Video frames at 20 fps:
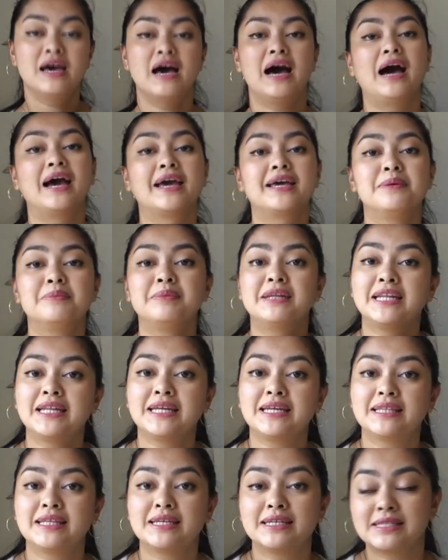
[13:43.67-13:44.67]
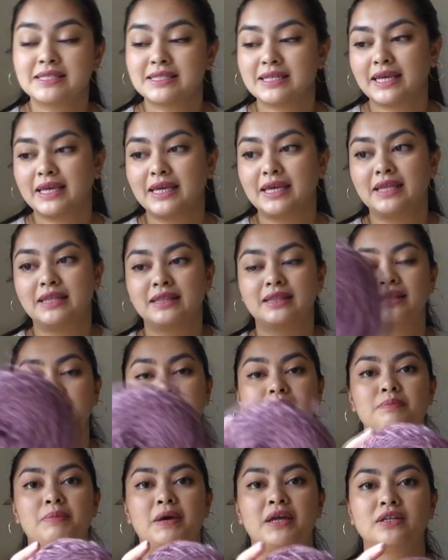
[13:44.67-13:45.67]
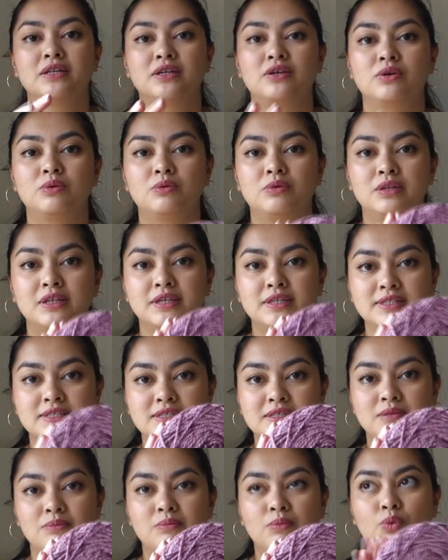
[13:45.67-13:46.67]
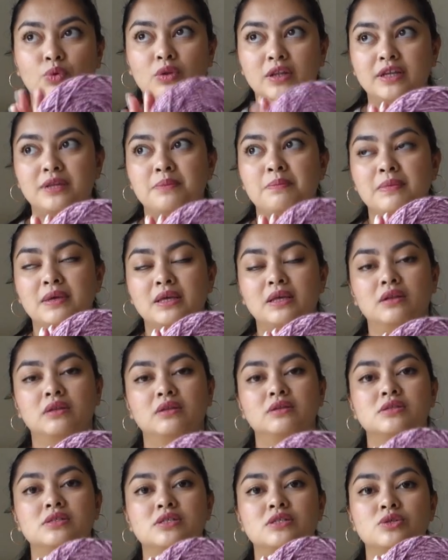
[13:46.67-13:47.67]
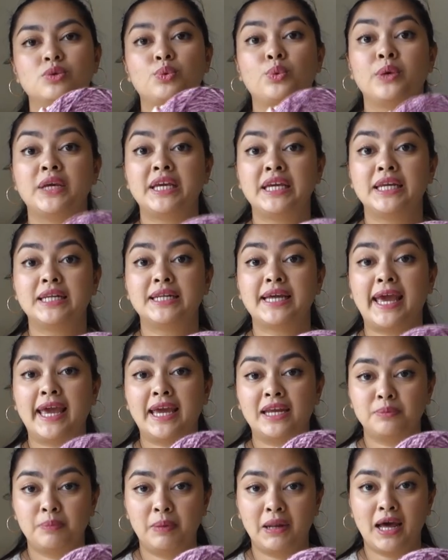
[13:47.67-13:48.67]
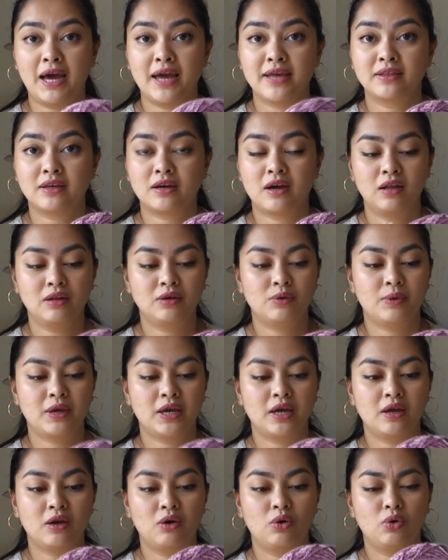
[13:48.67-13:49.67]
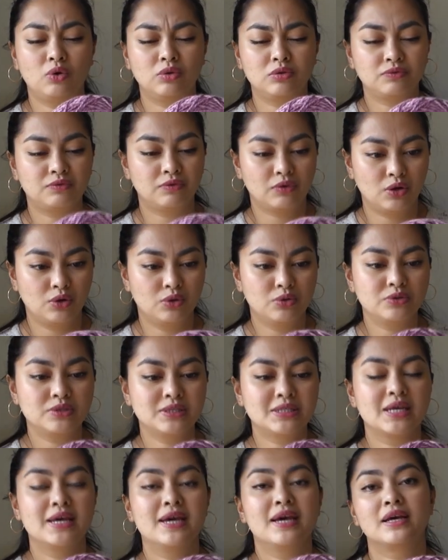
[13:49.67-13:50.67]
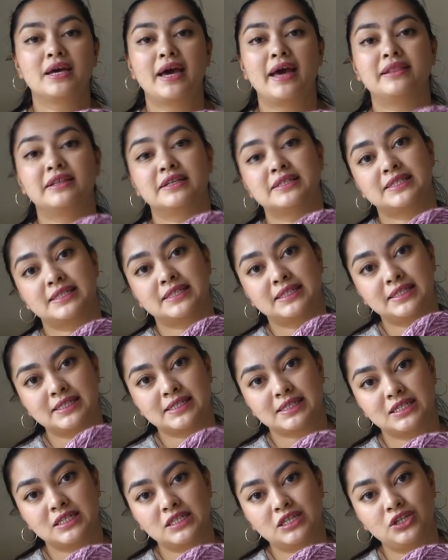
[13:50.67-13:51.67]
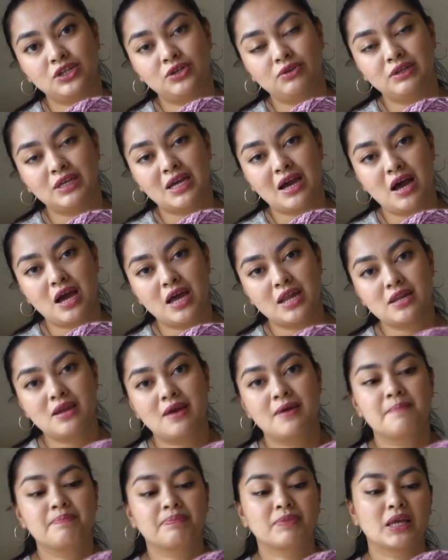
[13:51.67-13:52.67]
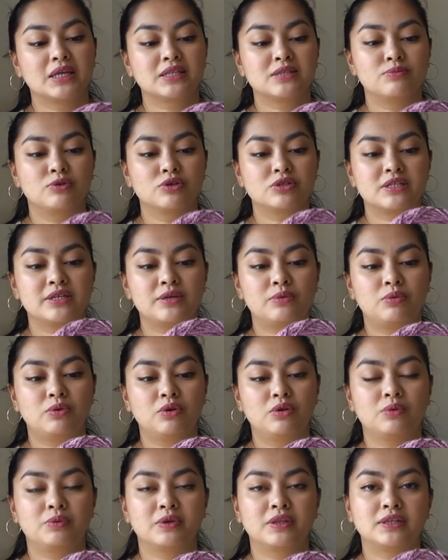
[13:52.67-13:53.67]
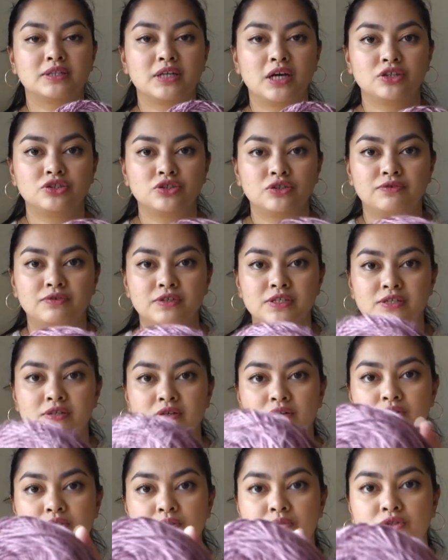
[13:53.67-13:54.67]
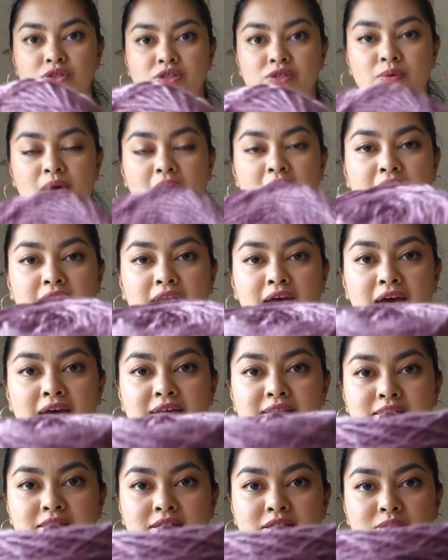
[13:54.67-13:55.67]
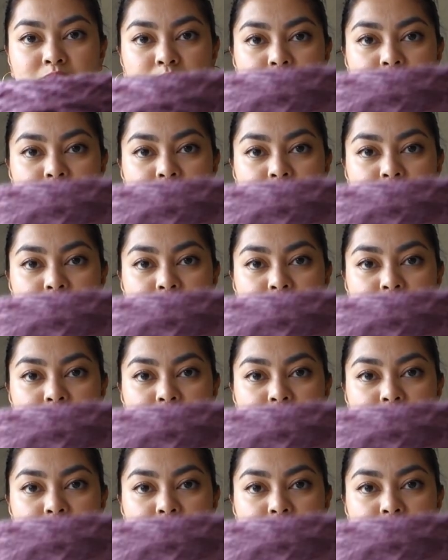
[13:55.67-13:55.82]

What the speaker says: I am knitting this in the Bendigo Woollen Mills Tweed 8-ply in the colorway Old Rose. And this is a discontinued yarn. It's mostly wool with a touch of viscose, which is why it has this